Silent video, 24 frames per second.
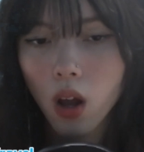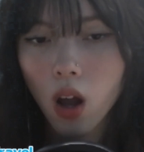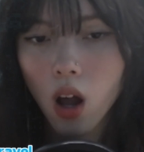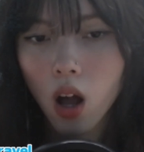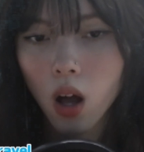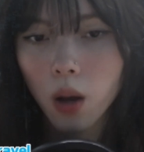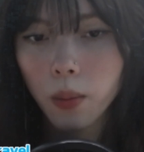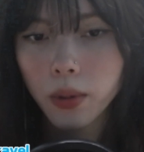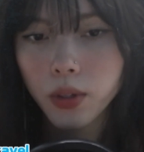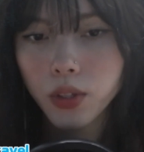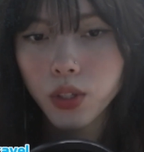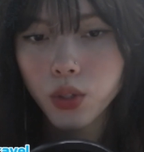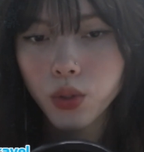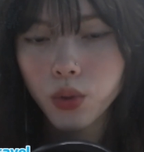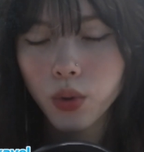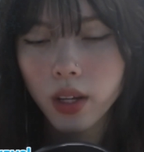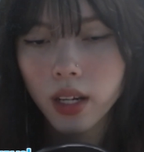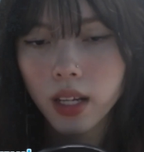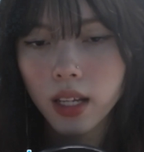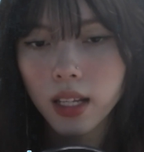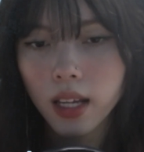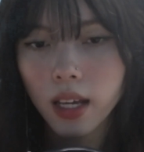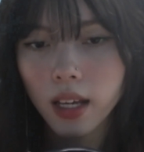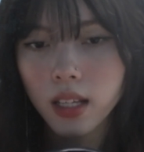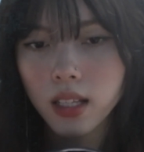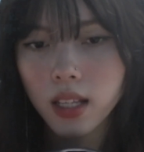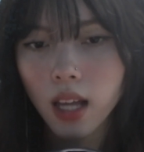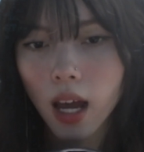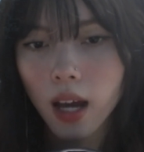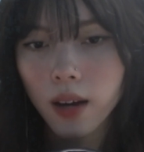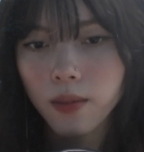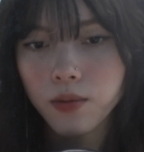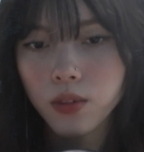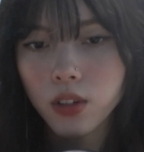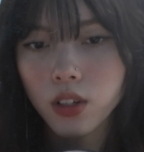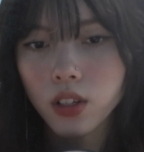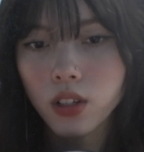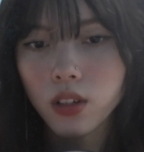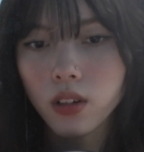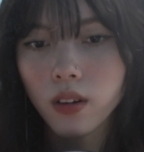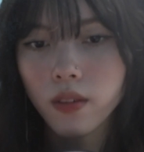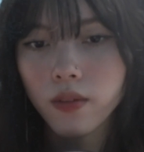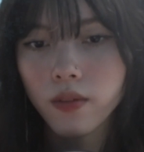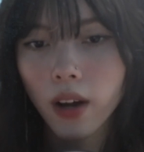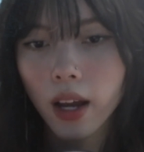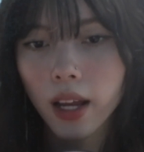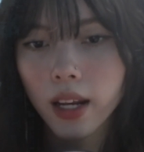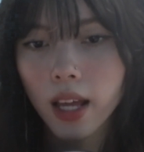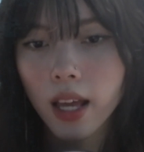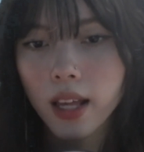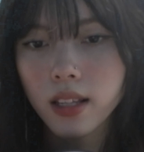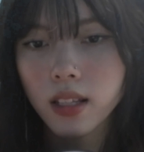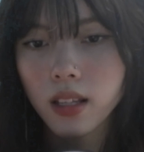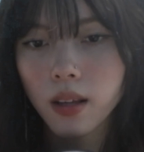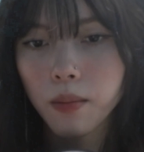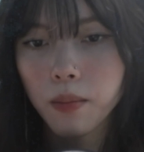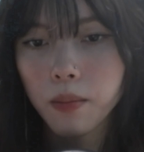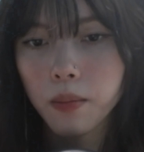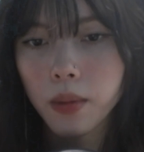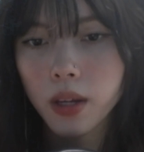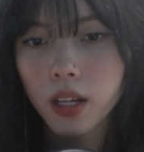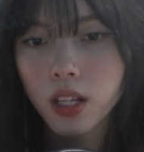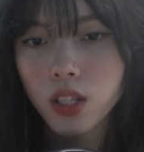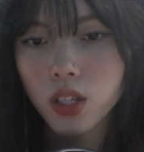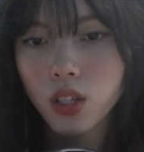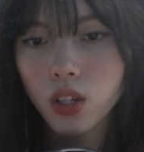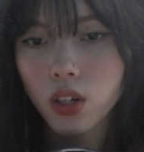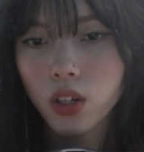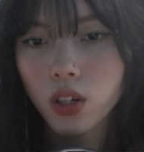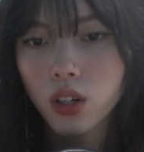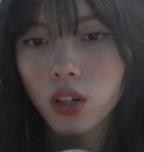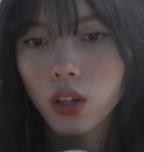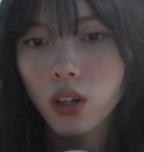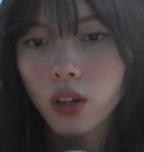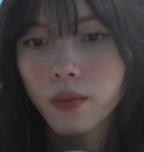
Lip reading: Almost 20 days after Finance Minister